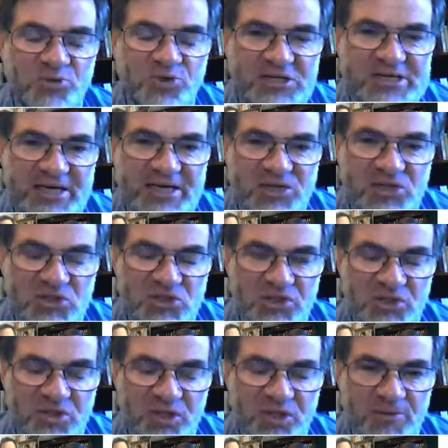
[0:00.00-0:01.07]
expertise.
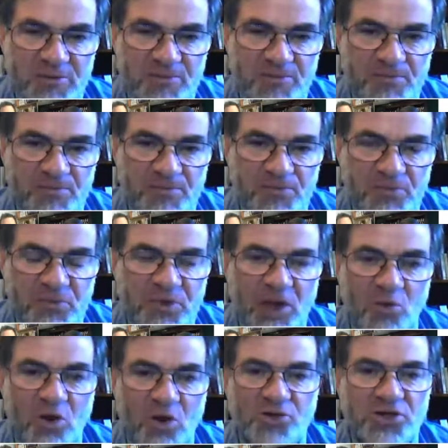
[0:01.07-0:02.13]

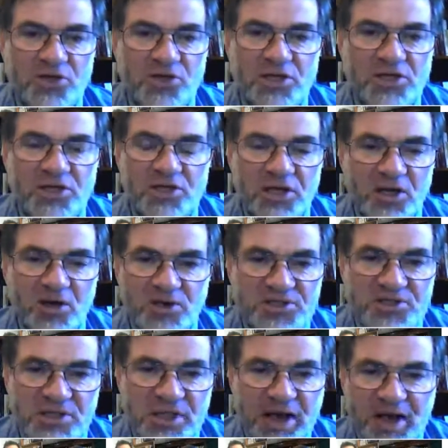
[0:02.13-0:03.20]
They won't think that there
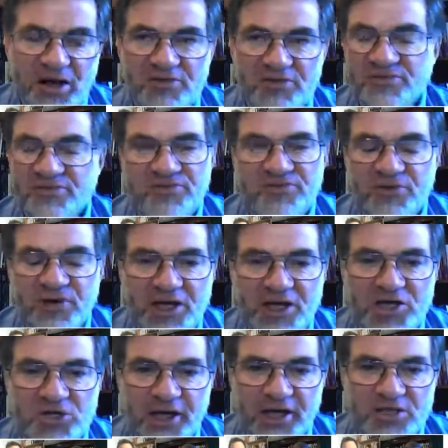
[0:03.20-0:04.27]
is that of
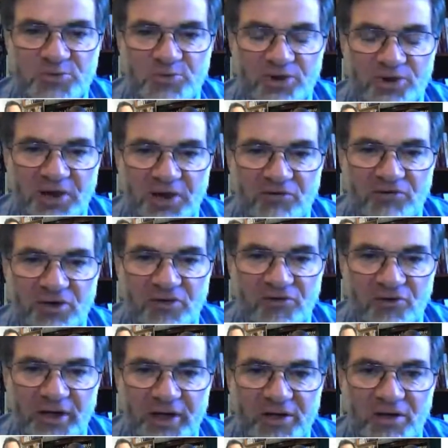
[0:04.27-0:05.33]
financial expert in every
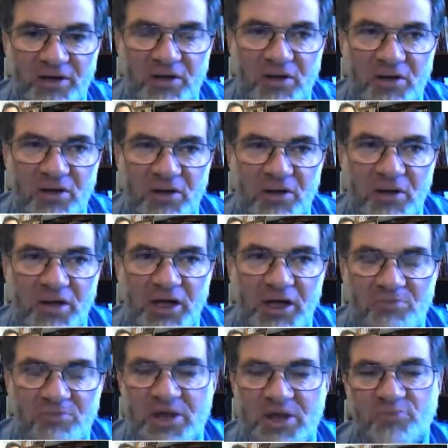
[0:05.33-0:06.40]
friend.
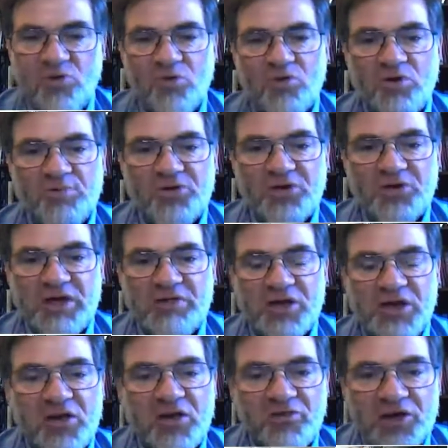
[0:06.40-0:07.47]
And people will believe
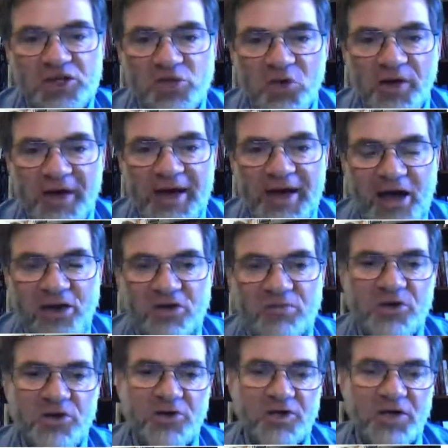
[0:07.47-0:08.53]
in individual
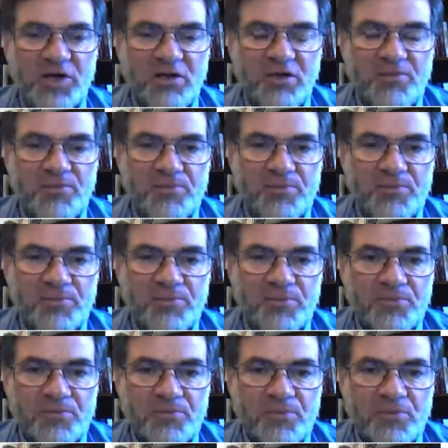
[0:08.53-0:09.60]
accountability,
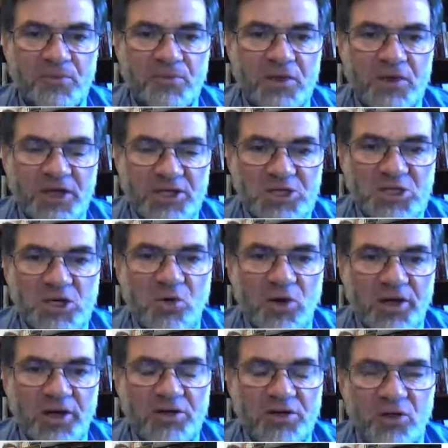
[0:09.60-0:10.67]
and so
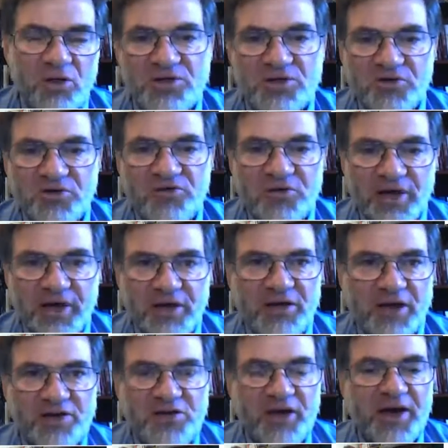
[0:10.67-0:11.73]
on. You'll also
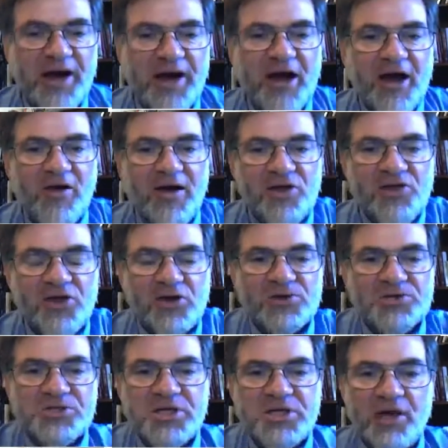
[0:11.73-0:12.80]
find, I think, a higher
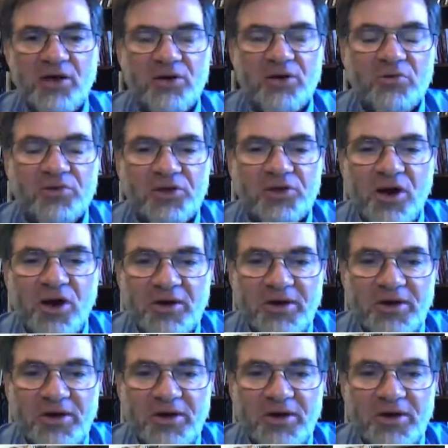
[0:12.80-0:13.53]
ethical standard with a